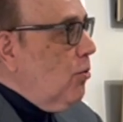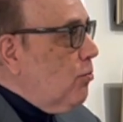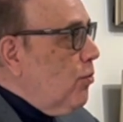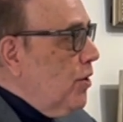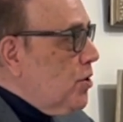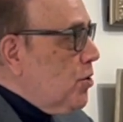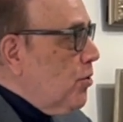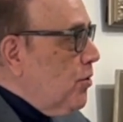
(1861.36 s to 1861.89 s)

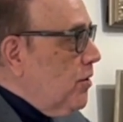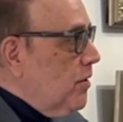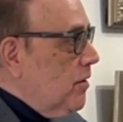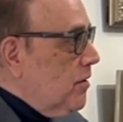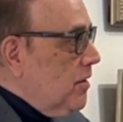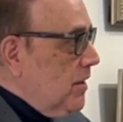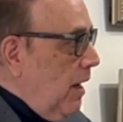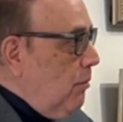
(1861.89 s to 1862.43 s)
Richard,
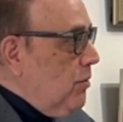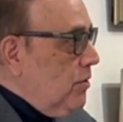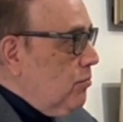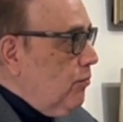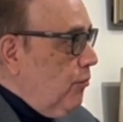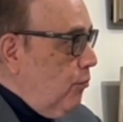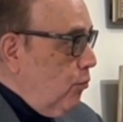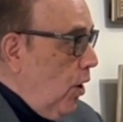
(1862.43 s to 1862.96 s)

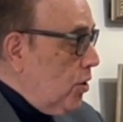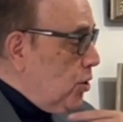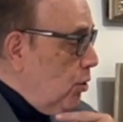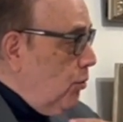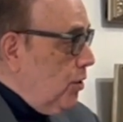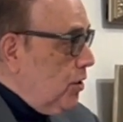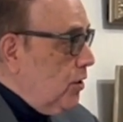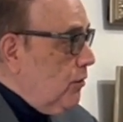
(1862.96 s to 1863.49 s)

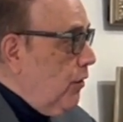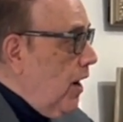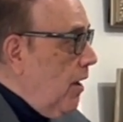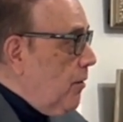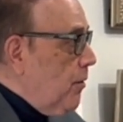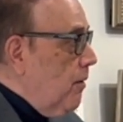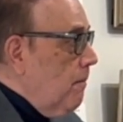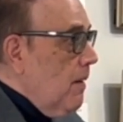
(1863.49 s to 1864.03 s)
Russell was his
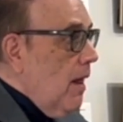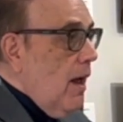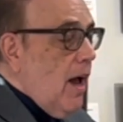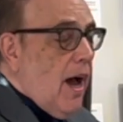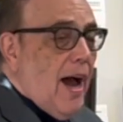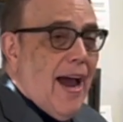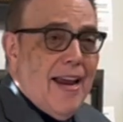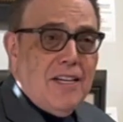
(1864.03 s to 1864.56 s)
father,
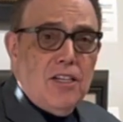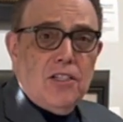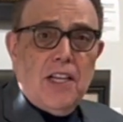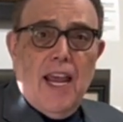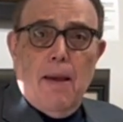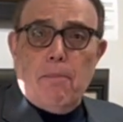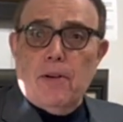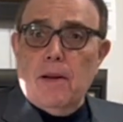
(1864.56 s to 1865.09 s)
I just
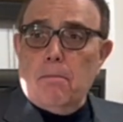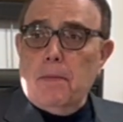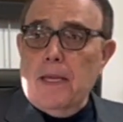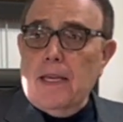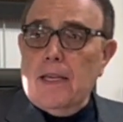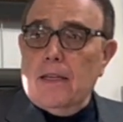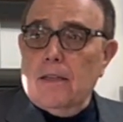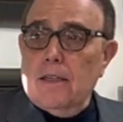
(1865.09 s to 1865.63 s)
happened to
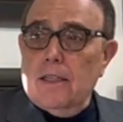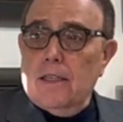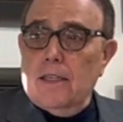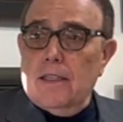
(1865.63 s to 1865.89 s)
be